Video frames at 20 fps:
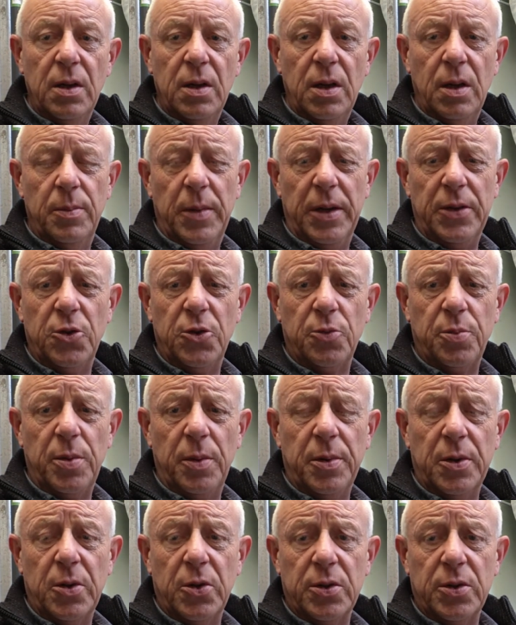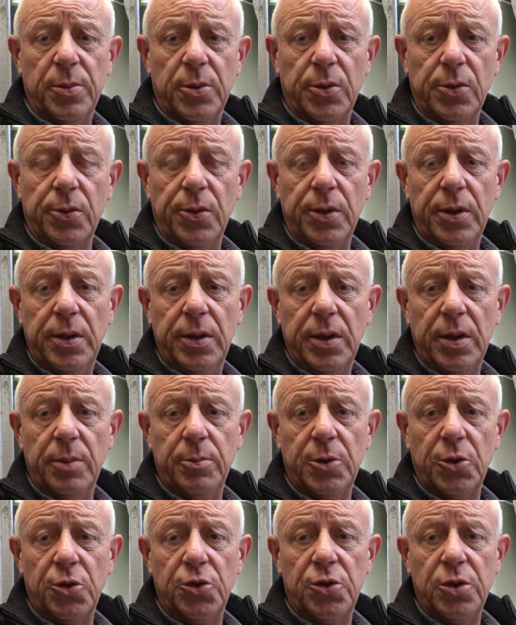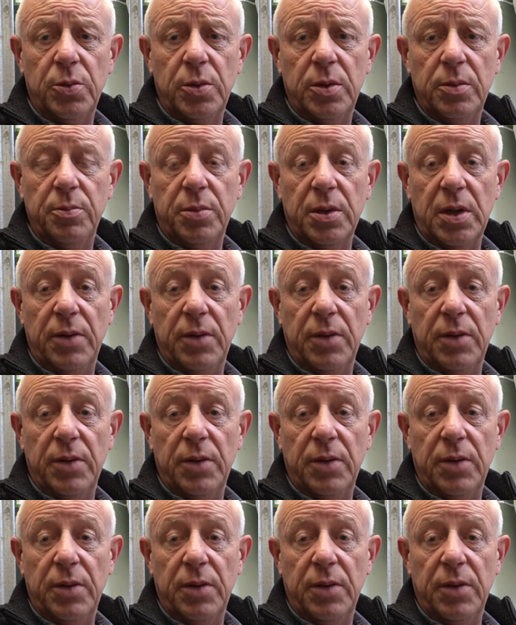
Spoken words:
It might just be because I'm hungry, I'm not sure, but I